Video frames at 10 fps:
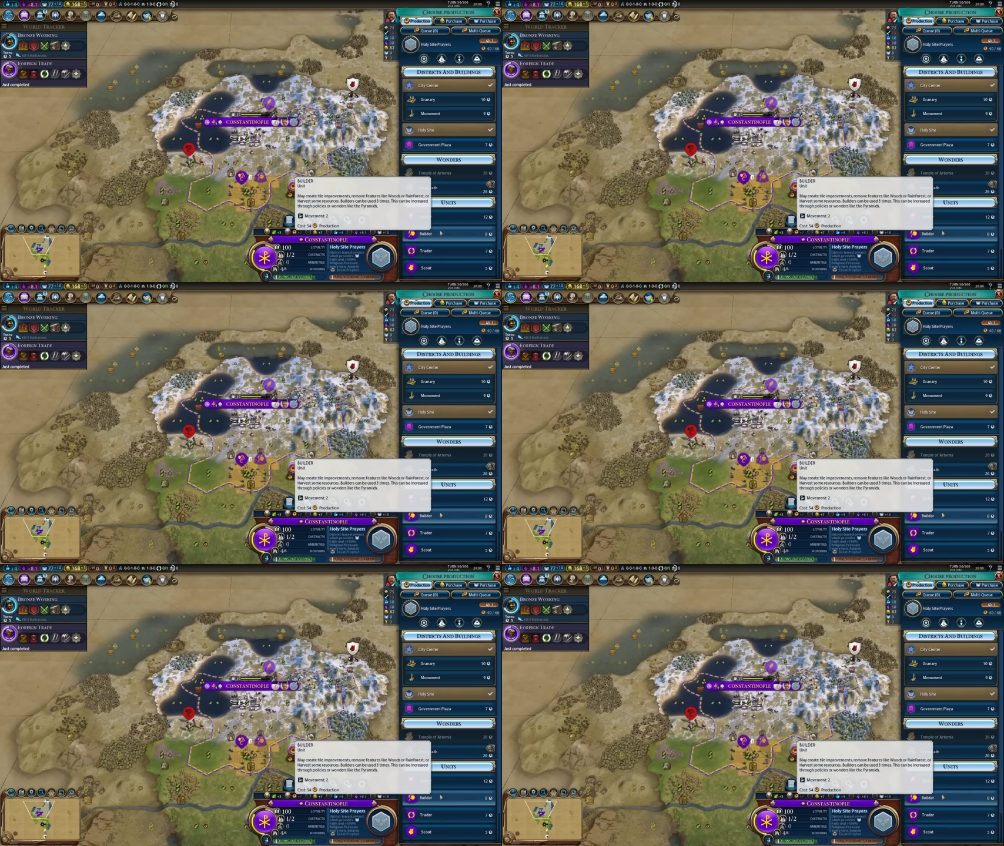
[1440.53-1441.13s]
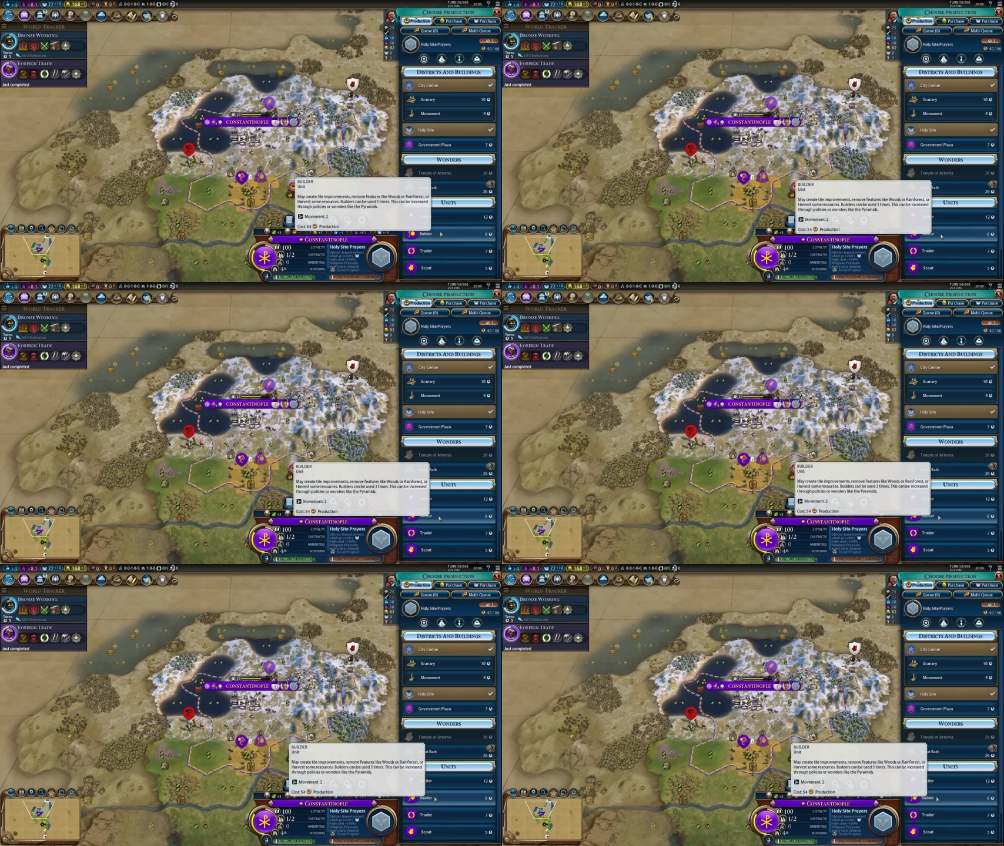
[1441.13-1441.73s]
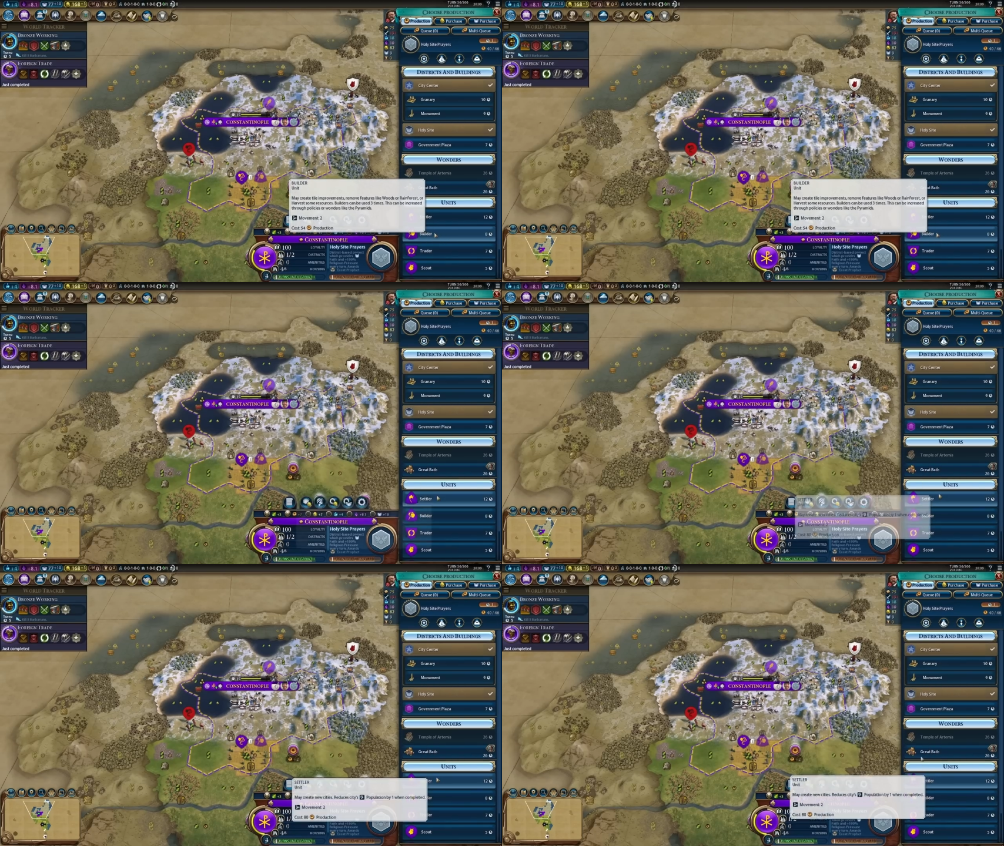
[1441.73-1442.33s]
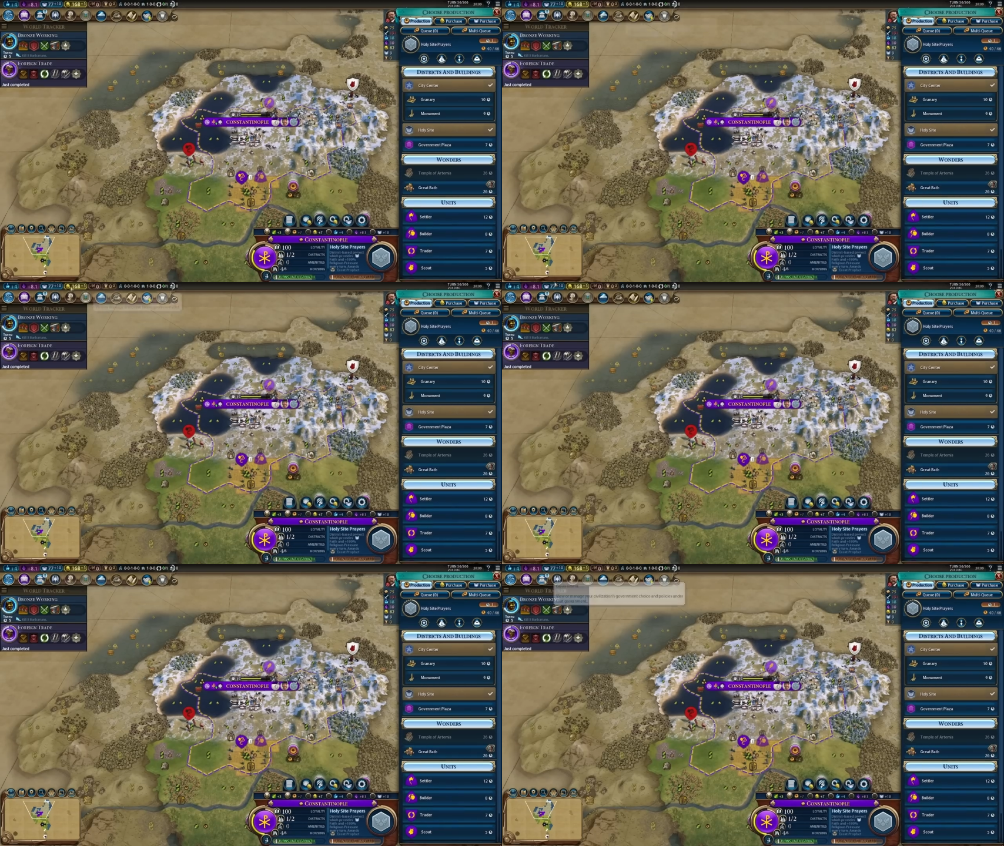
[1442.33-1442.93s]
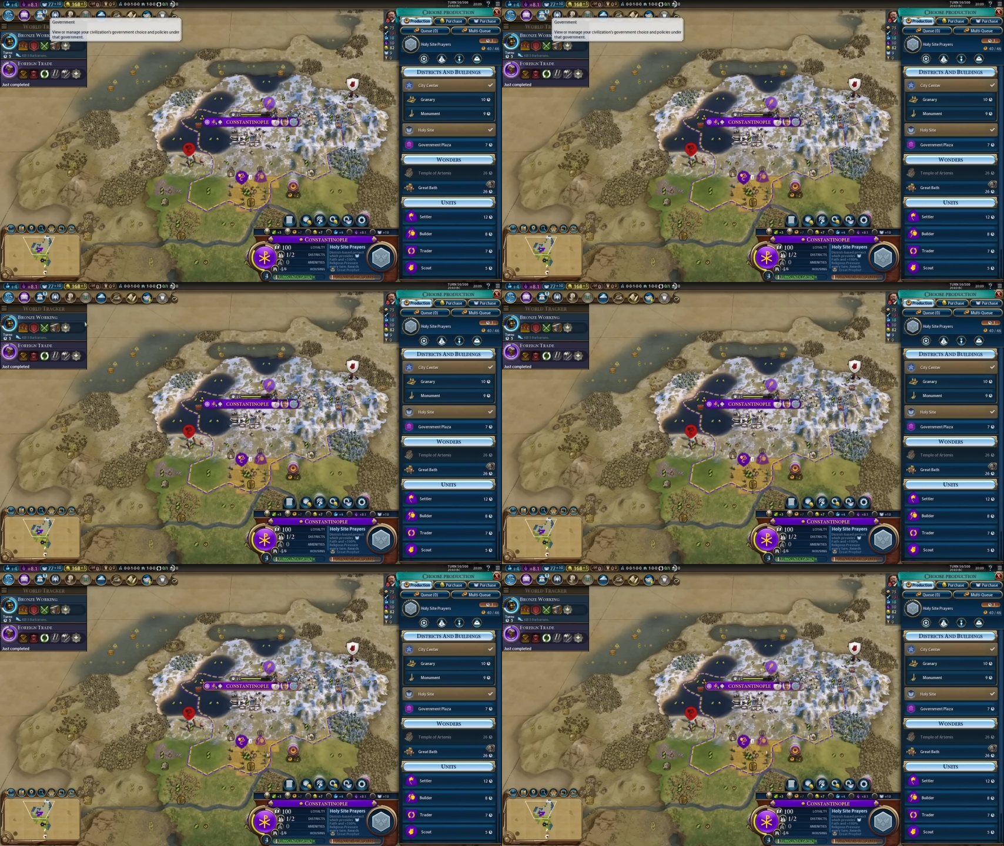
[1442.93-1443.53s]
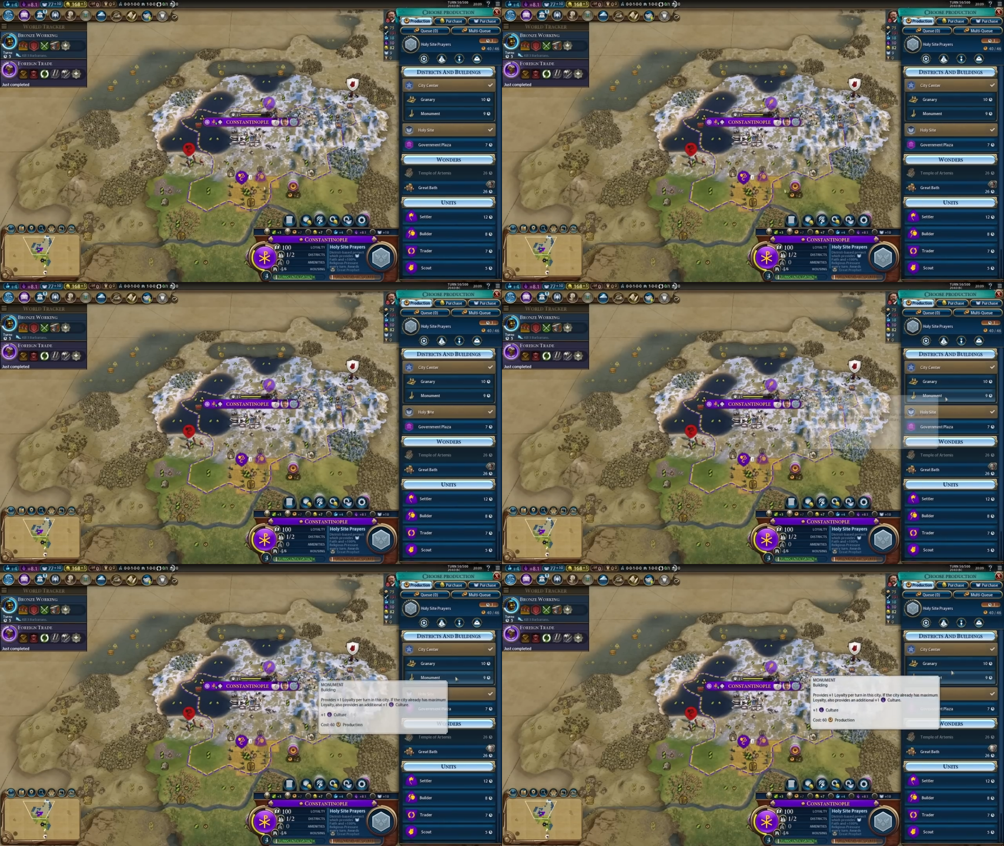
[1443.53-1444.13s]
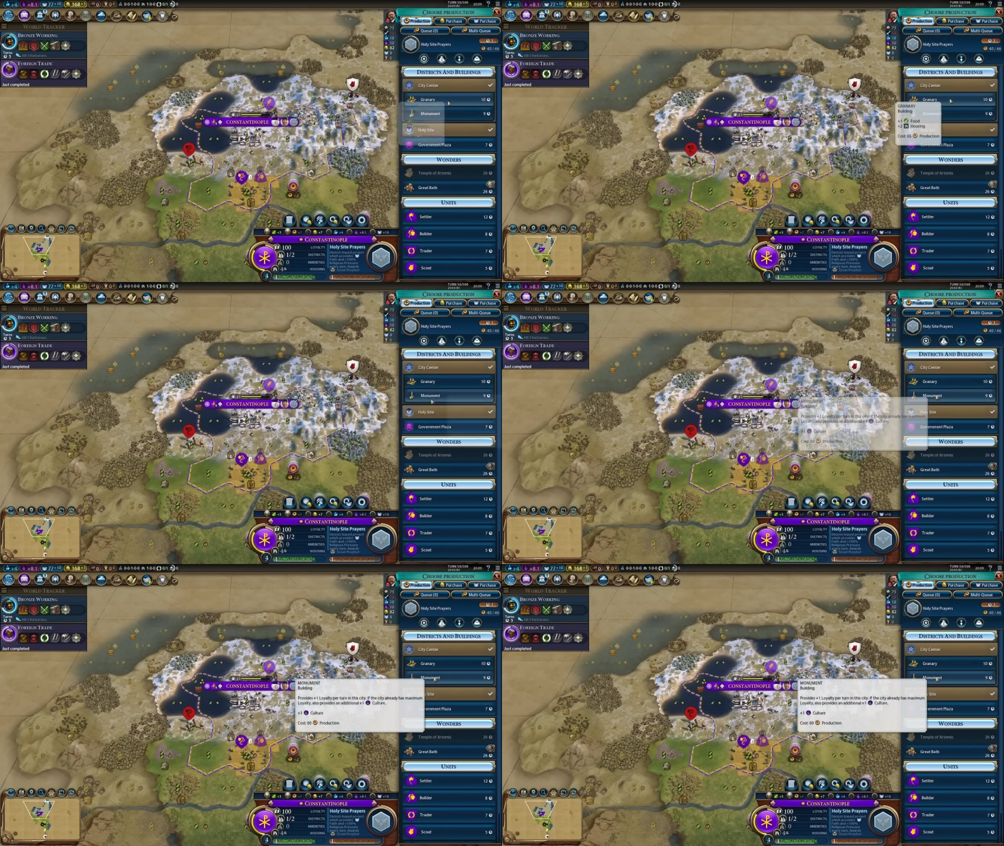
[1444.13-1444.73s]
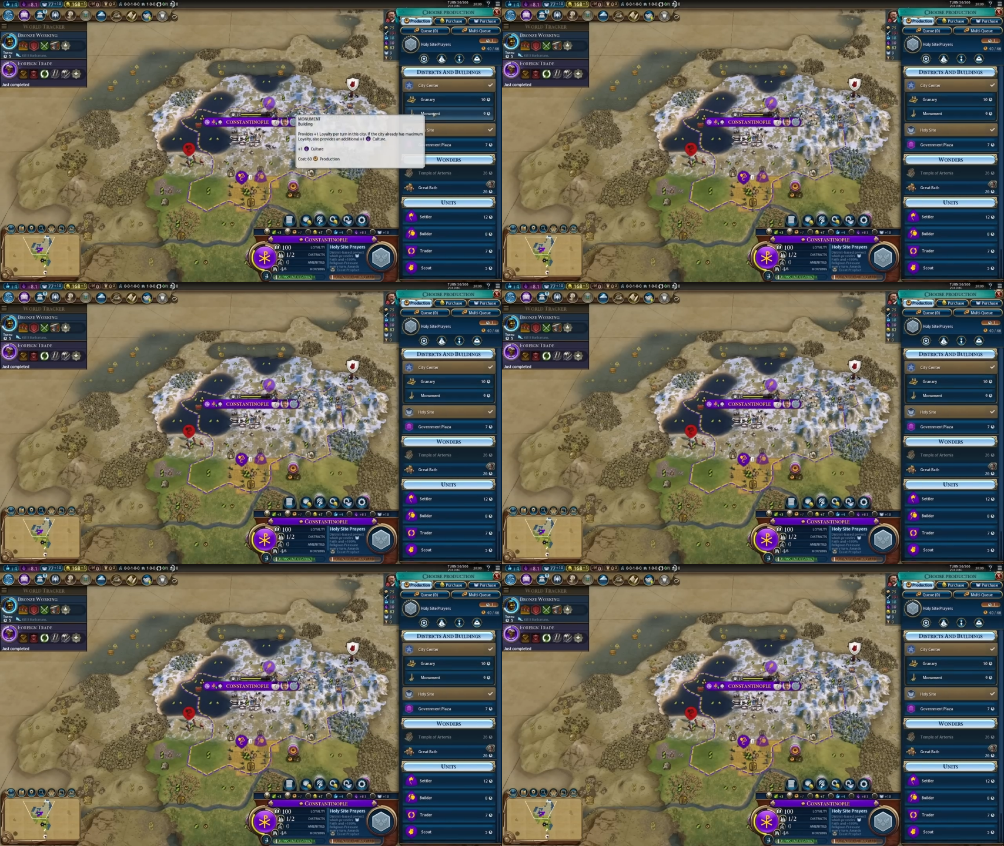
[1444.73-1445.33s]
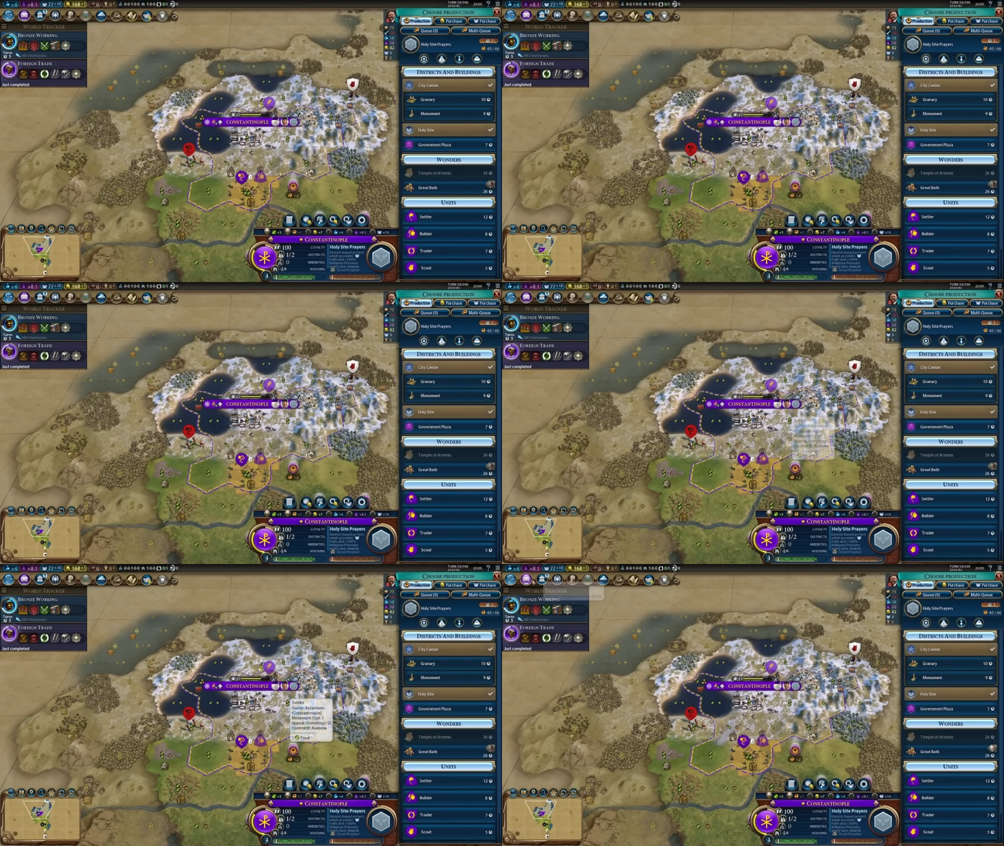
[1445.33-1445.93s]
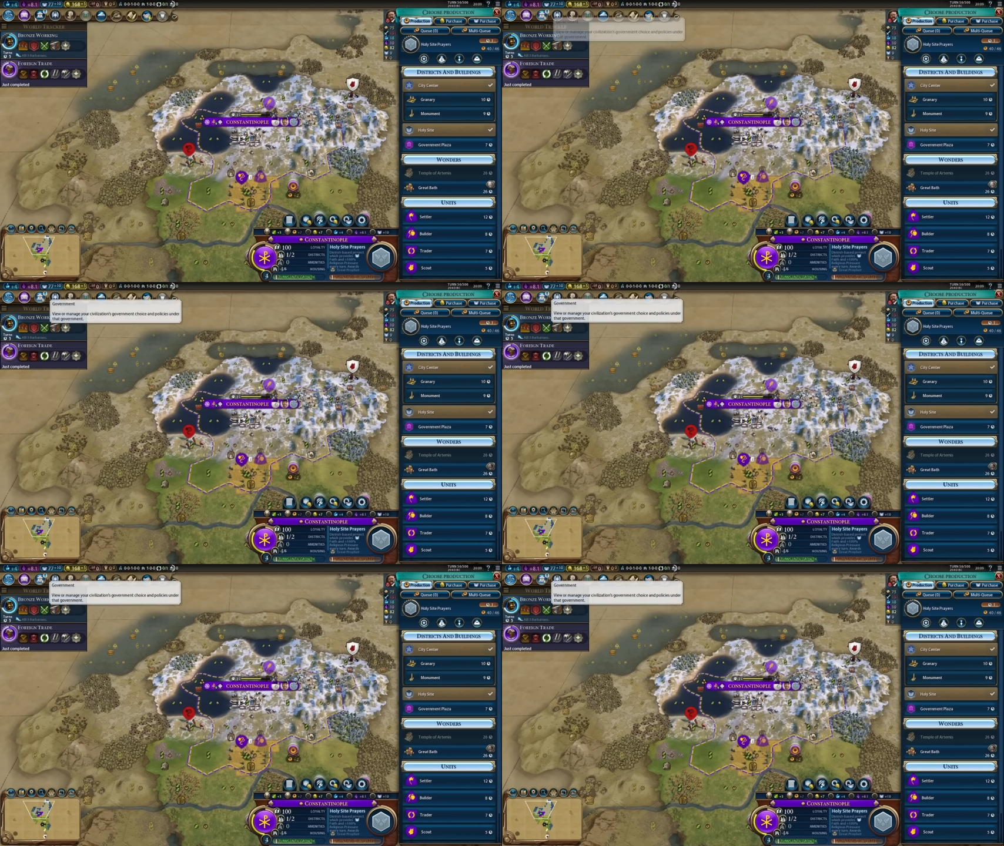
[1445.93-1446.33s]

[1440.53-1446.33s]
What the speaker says: Nobody's mouth can be seen.